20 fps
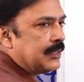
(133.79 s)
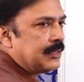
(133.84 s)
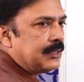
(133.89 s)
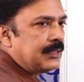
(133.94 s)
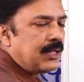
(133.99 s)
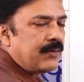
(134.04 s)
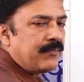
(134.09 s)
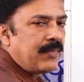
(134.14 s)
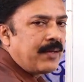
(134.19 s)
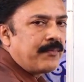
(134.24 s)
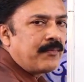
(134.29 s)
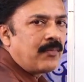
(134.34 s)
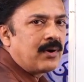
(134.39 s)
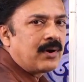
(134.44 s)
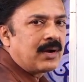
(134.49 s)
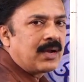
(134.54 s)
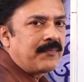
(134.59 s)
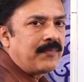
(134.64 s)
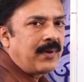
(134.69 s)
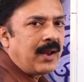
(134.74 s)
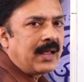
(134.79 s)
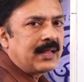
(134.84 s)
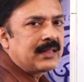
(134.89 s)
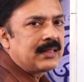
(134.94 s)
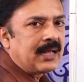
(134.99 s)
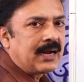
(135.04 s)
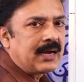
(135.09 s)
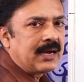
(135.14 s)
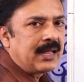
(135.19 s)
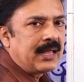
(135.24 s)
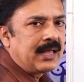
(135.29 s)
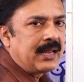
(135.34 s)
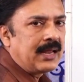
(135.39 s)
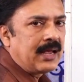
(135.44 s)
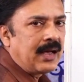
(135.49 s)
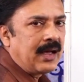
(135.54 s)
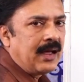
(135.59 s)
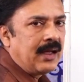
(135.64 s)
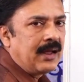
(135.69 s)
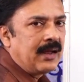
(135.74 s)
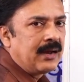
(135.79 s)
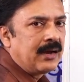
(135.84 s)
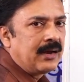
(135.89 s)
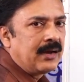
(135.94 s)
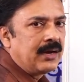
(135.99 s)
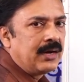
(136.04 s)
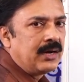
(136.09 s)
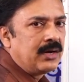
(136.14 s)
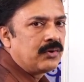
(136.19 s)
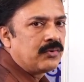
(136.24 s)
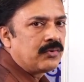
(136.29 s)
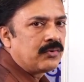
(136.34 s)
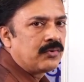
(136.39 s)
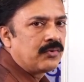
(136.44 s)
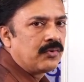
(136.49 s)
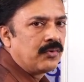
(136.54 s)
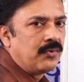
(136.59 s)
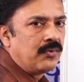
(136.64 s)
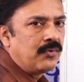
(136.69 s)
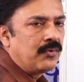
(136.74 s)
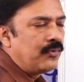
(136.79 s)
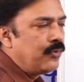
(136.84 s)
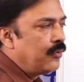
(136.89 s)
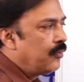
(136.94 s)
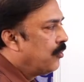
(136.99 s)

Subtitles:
then by multiplying that area into 2,